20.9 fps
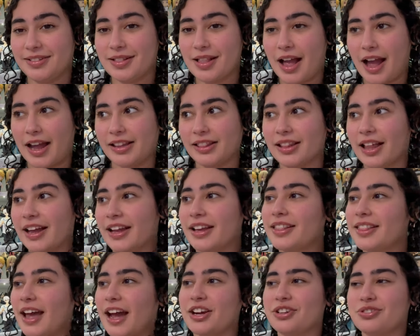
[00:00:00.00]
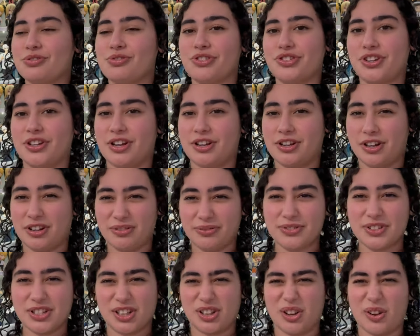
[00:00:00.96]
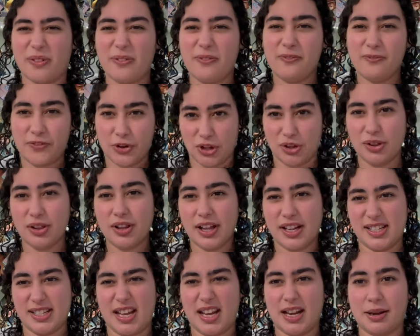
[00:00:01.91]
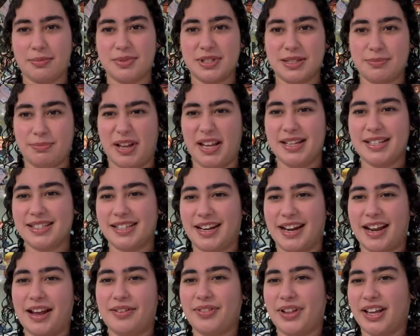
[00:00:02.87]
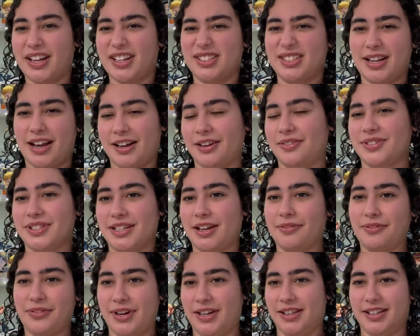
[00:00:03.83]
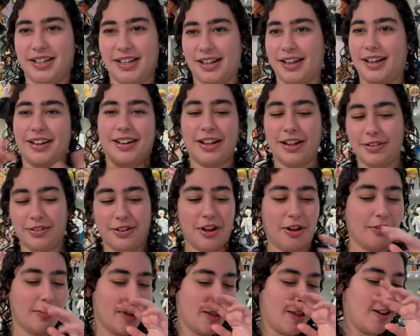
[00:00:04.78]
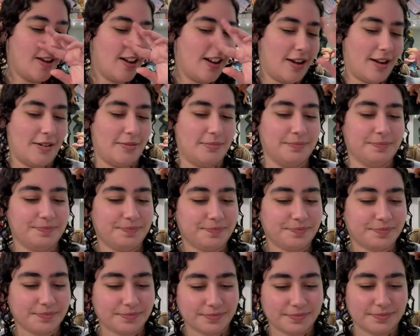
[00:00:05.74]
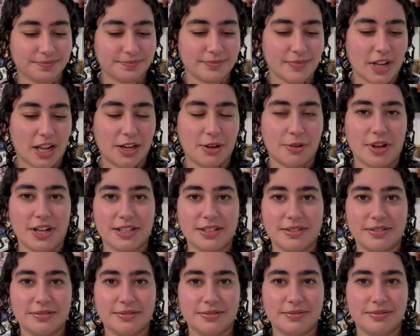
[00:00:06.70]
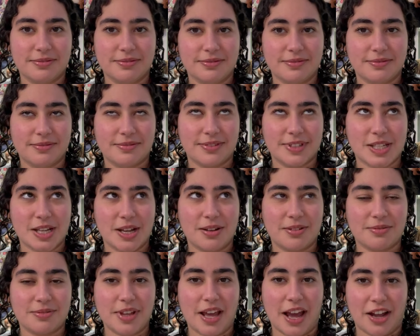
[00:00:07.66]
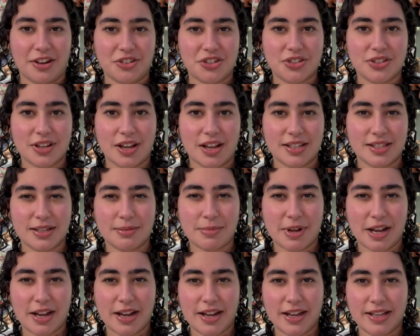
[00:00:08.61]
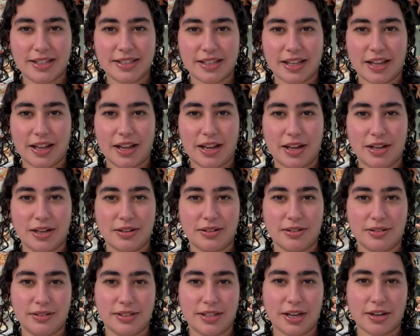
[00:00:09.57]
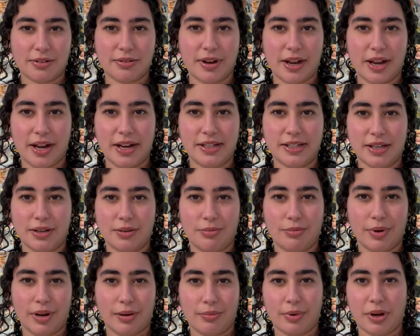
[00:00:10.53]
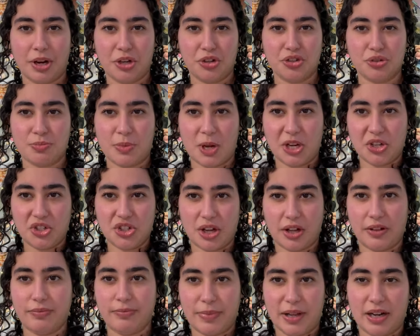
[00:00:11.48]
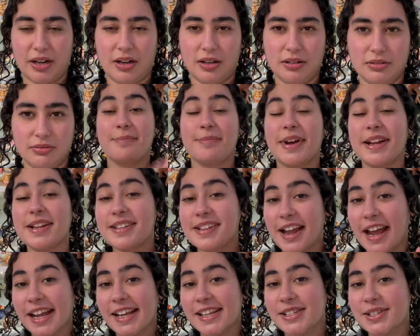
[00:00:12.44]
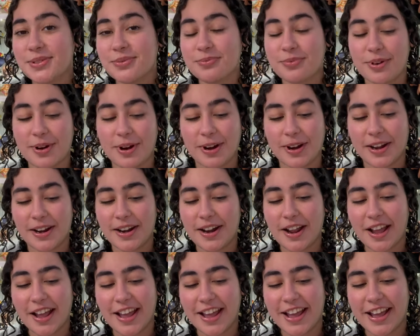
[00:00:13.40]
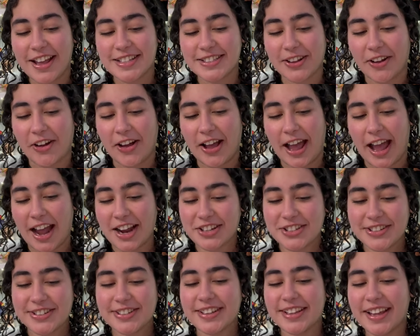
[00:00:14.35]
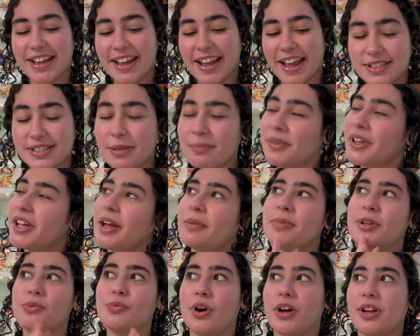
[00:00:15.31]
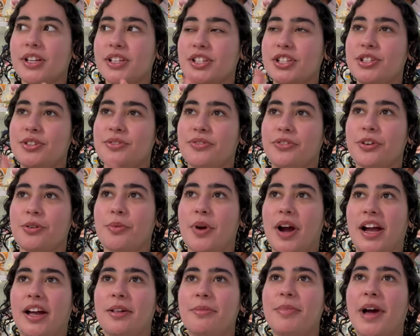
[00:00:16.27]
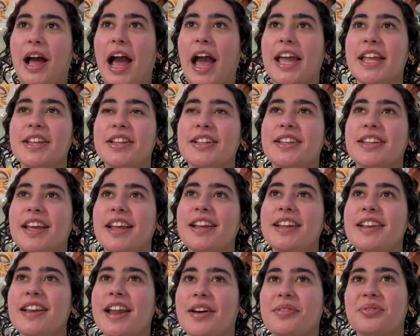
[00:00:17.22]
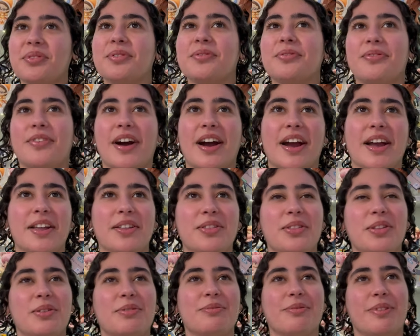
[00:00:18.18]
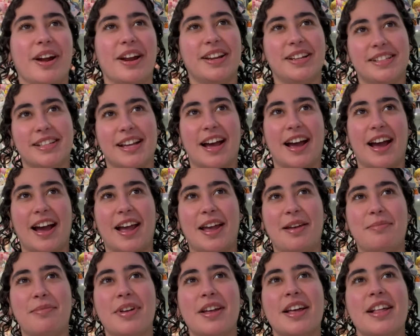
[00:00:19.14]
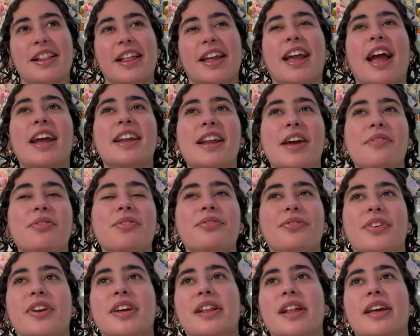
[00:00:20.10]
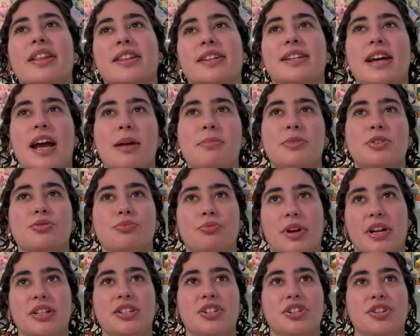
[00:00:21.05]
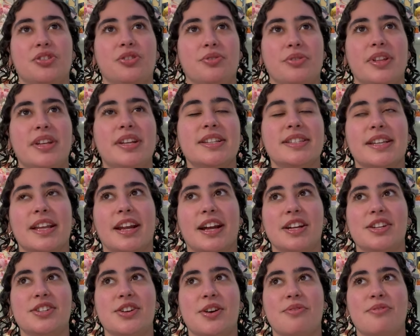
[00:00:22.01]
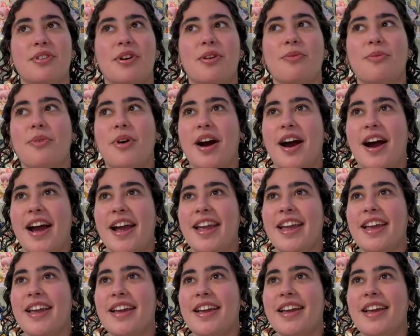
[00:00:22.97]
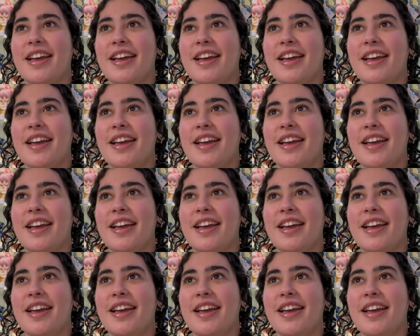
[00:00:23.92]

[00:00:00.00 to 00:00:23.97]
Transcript: I like the actual shelf to look full and take up space, and I have like a ton of stuff and like, ah, I don't know. Um, anyways, so yeah, just customize and decorate and rearrange my shelf better. My next one is actually something I've been wanting to do for a while, but I can never find the right time. Like I never feel like the time is right to do this, and I don't know why.